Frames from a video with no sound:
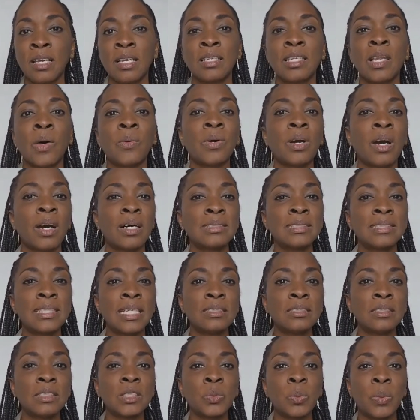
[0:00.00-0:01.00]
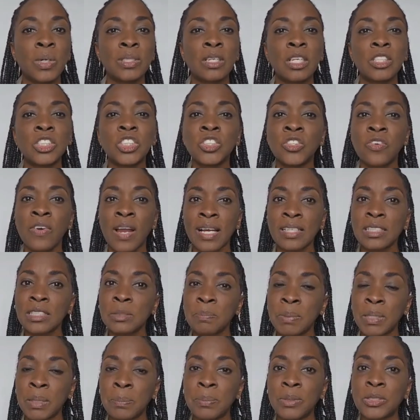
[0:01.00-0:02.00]
Now, content is what attracts
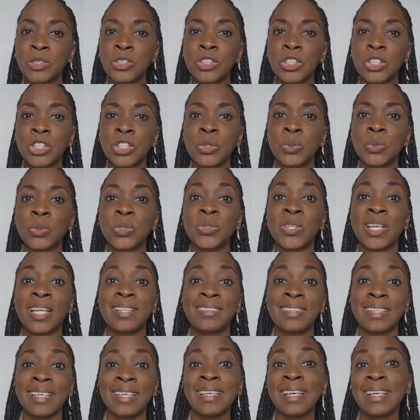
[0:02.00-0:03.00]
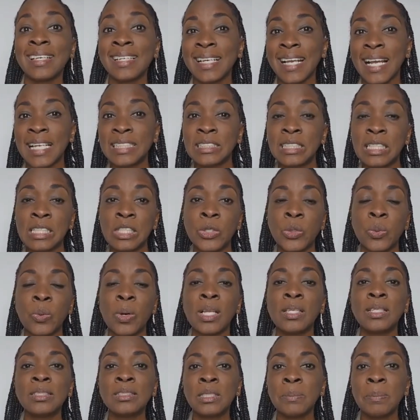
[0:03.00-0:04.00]
people to you so that they can get to know
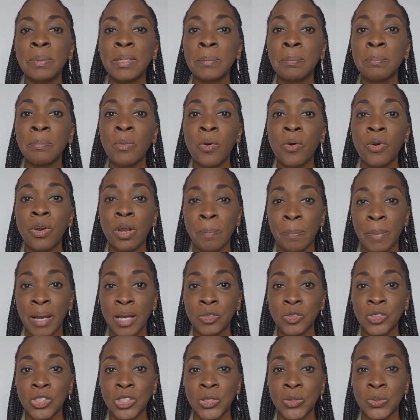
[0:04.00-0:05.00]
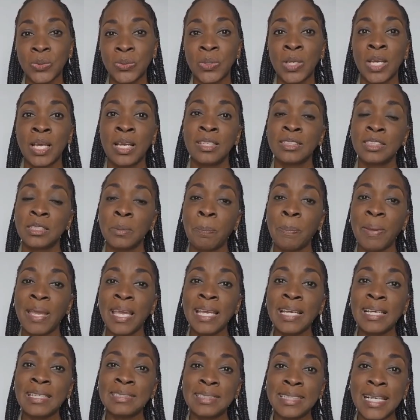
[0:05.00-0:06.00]
a little bit more about you, to
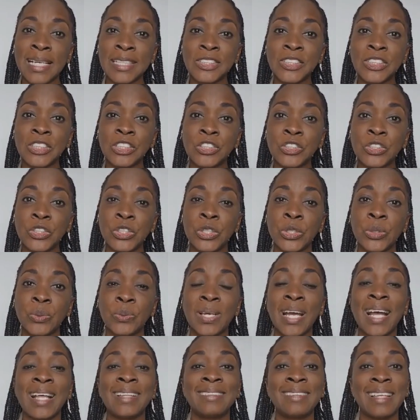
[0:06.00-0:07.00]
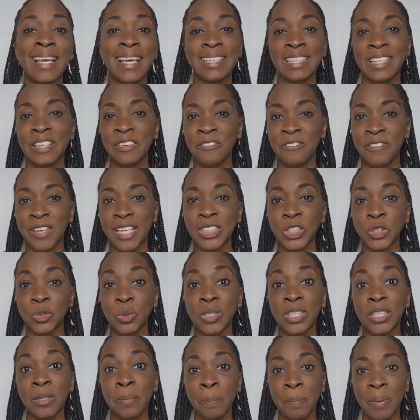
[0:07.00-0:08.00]
pay attention to you, and then
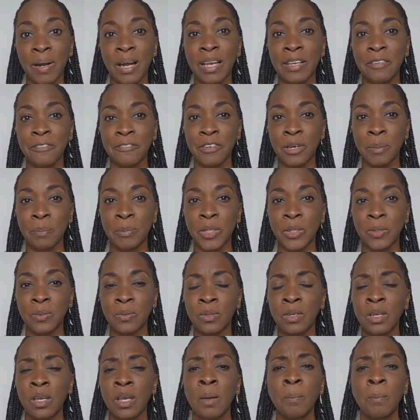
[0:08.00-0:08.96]
eventually buy from you.